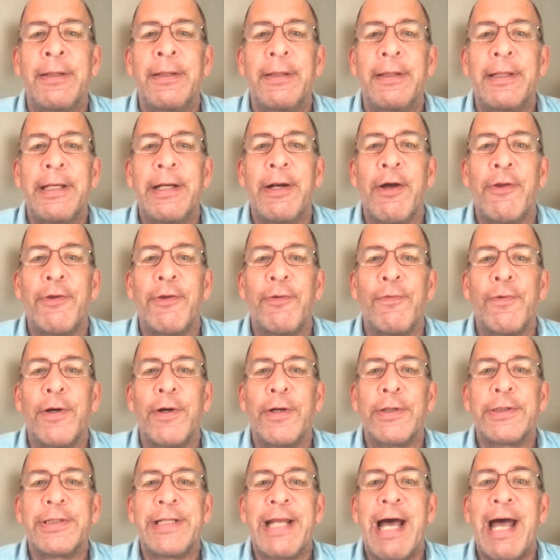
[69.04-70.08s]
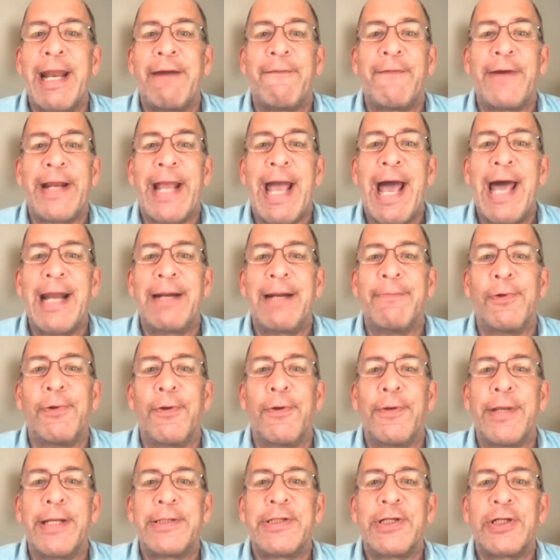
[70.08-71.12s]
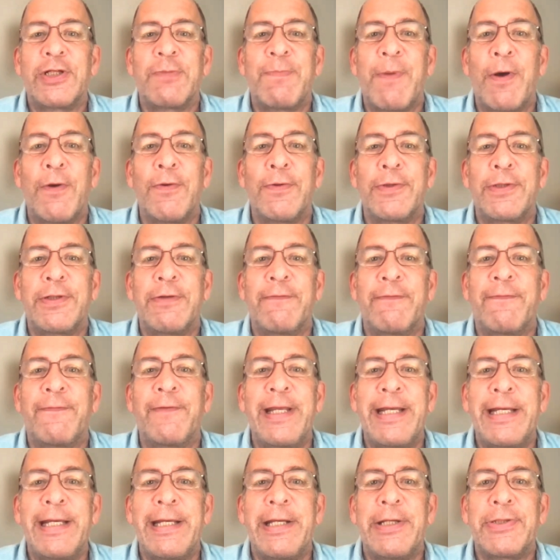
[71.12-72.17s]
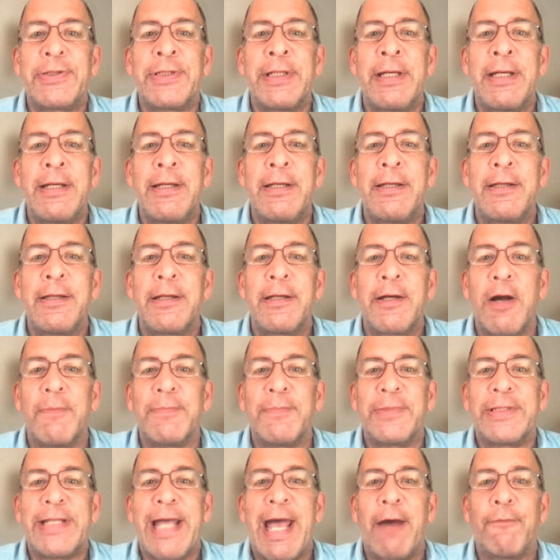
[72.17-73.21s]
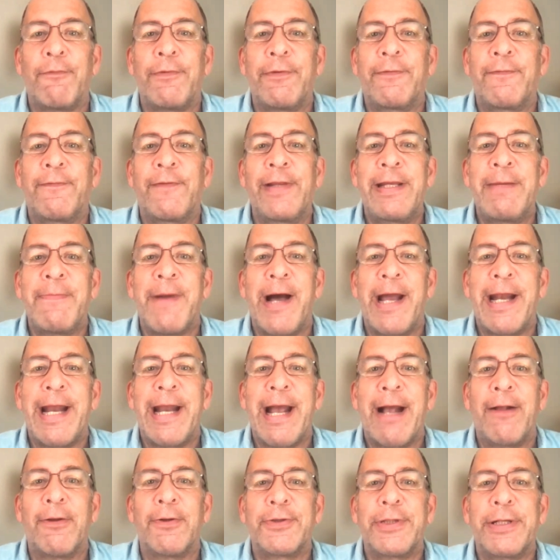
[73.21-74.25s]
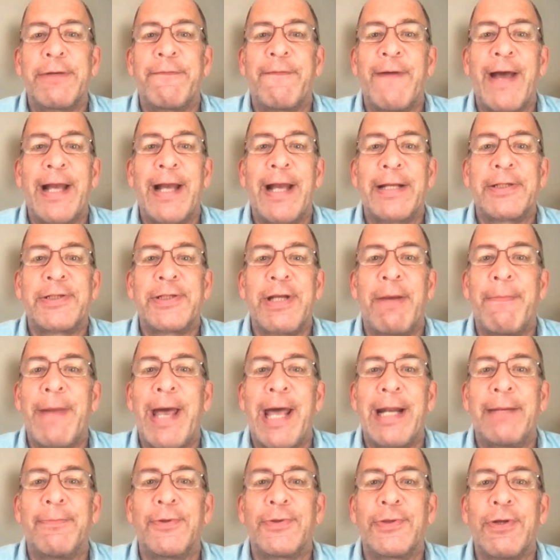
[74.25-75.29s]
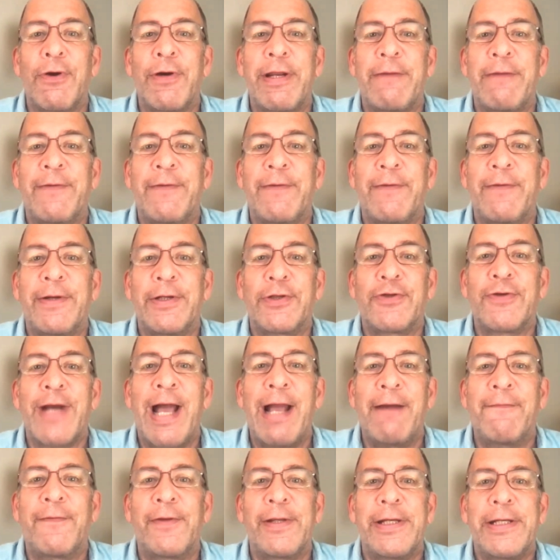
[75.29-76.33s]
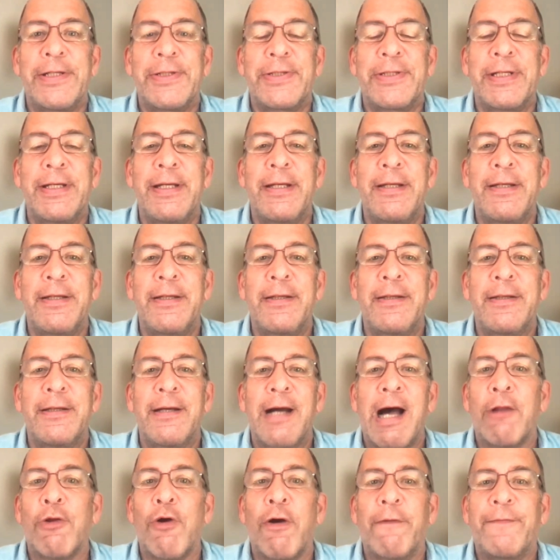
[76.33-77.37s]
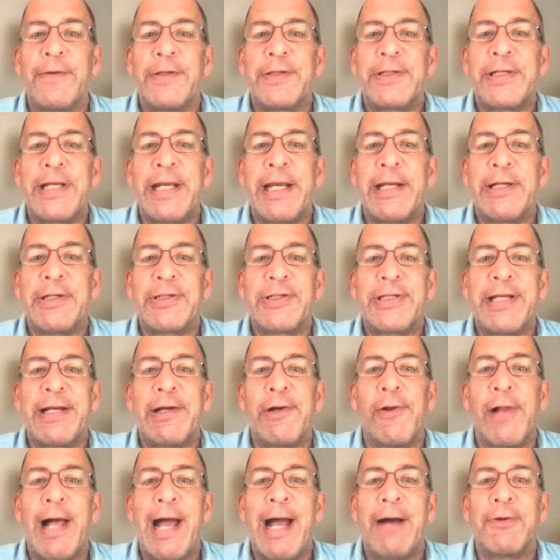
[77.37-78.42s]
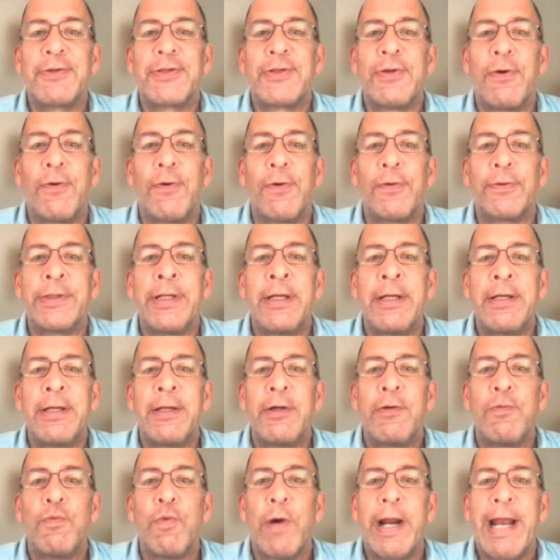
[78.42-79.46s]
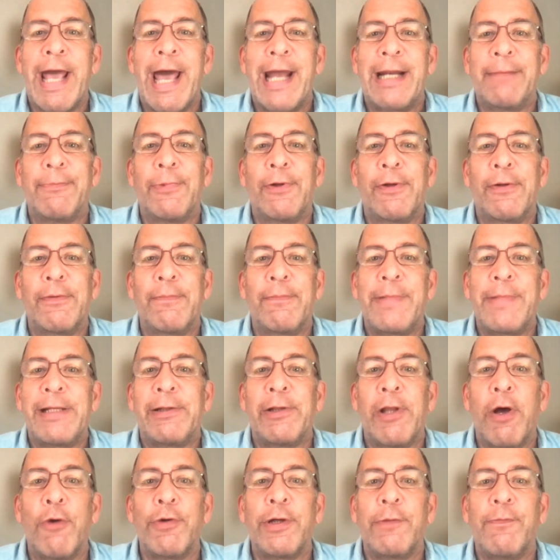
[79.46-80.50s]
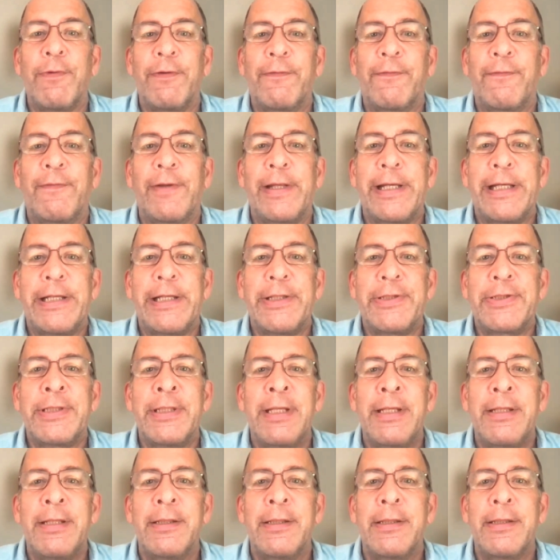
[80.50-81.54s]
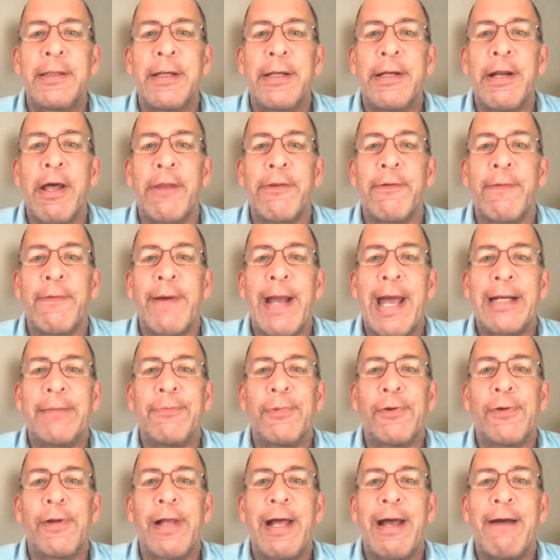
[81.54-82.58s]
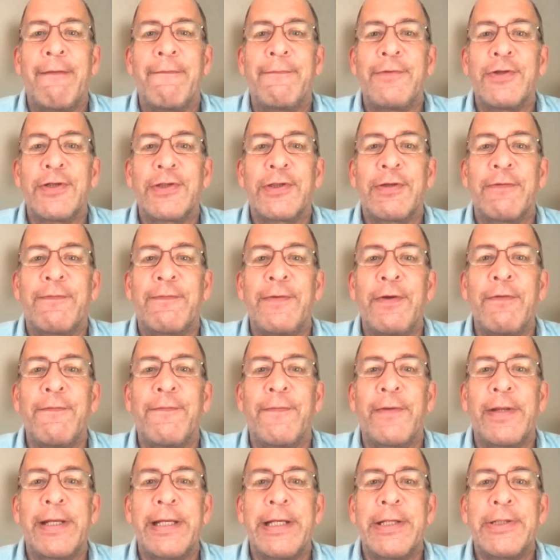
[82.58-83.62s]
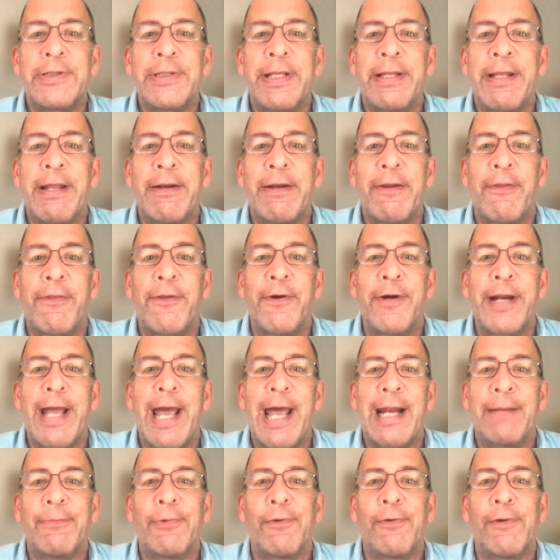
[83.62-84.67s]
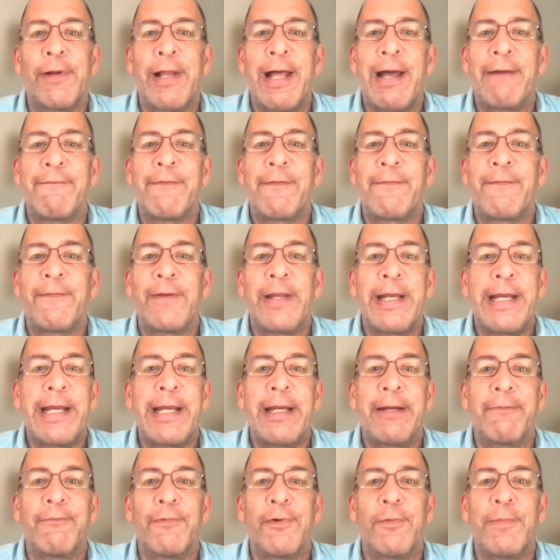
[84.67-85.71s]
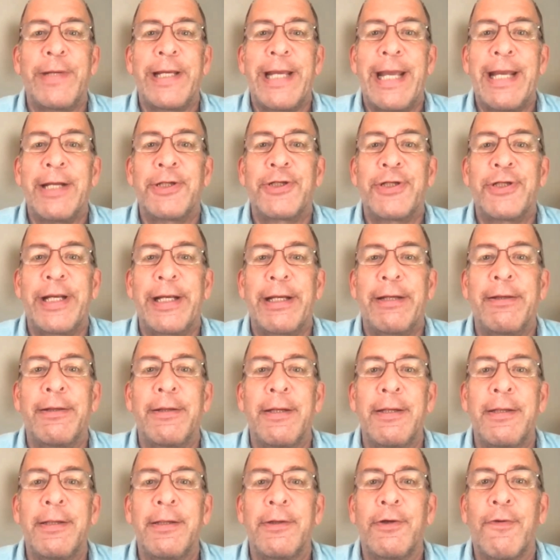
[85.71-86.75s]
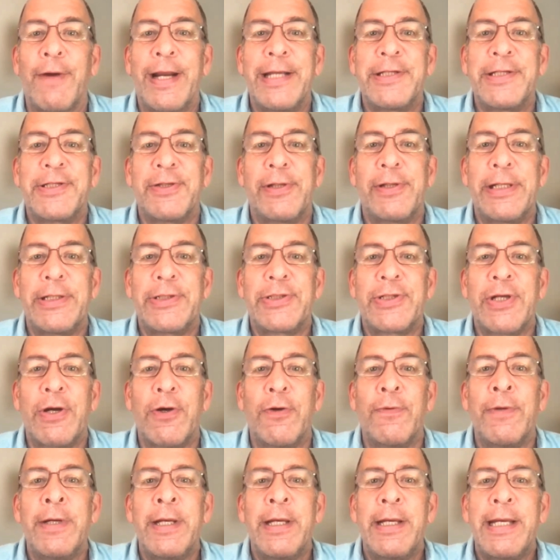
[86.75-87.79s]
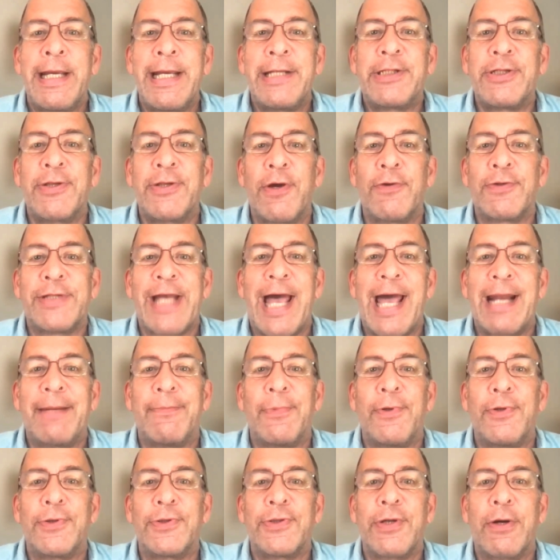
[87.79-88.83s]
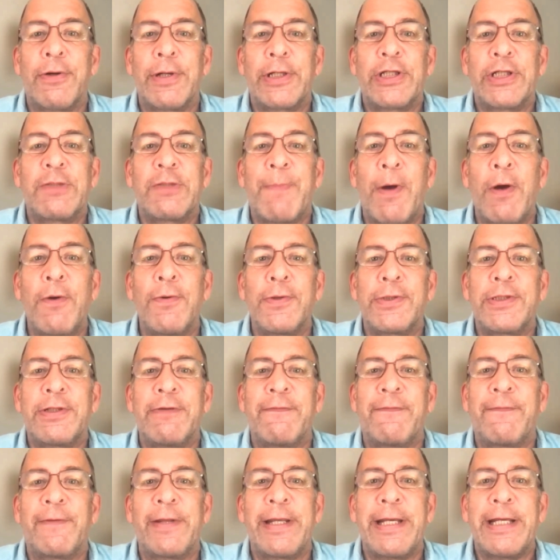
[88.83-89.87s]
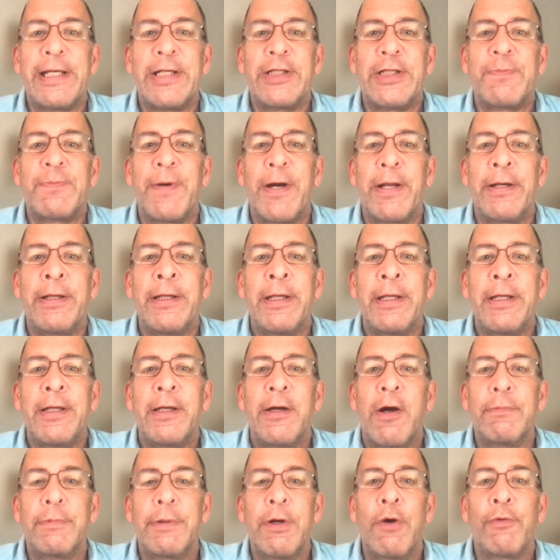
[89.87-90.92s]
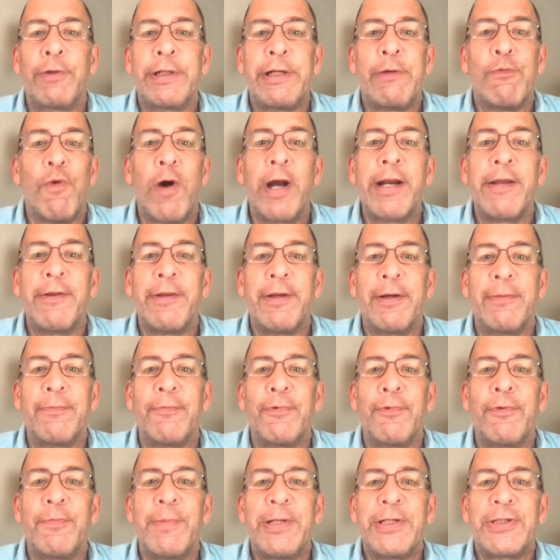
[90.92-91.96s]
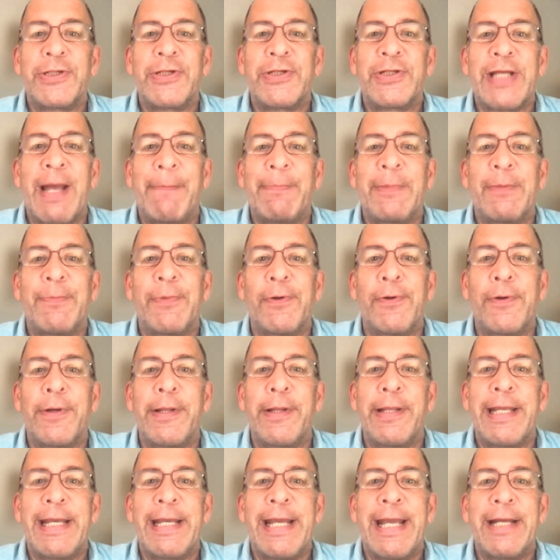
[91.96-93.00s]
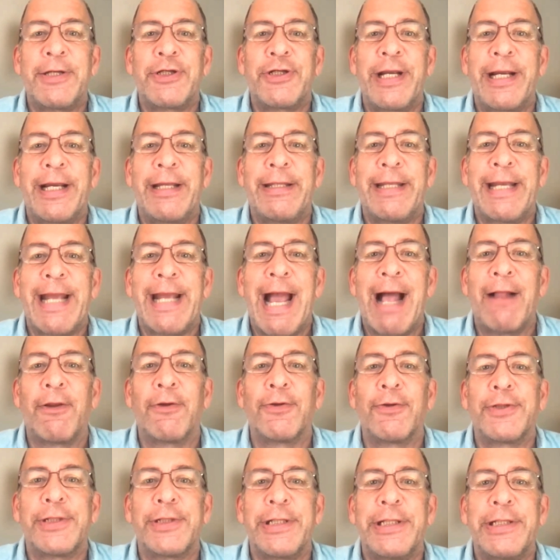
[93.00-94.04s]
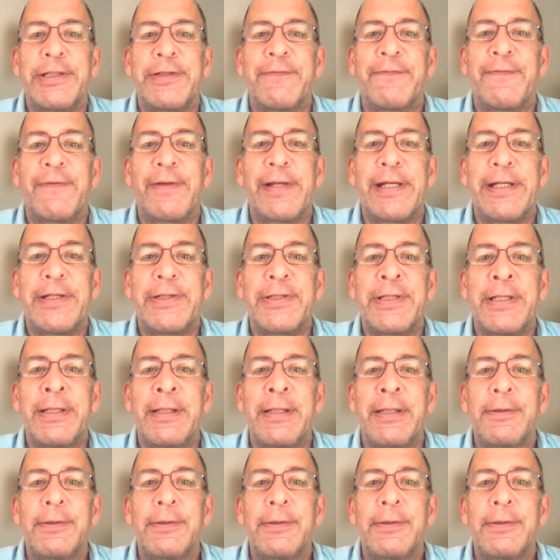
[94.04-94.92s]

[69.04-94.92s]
In other words, not every animal that's exposed to fleas comes down with flea bite allergy. In fact, some animals don't even attract fleas. I'll often see in a single household, one animal be loaded with fleas, another animal have just a few fleas, and then a third animal will have a flea and will be itching crazily. So each of those animals are exposed to fleas, but only one of them would be susceptible to the itching and the allergies of fleas.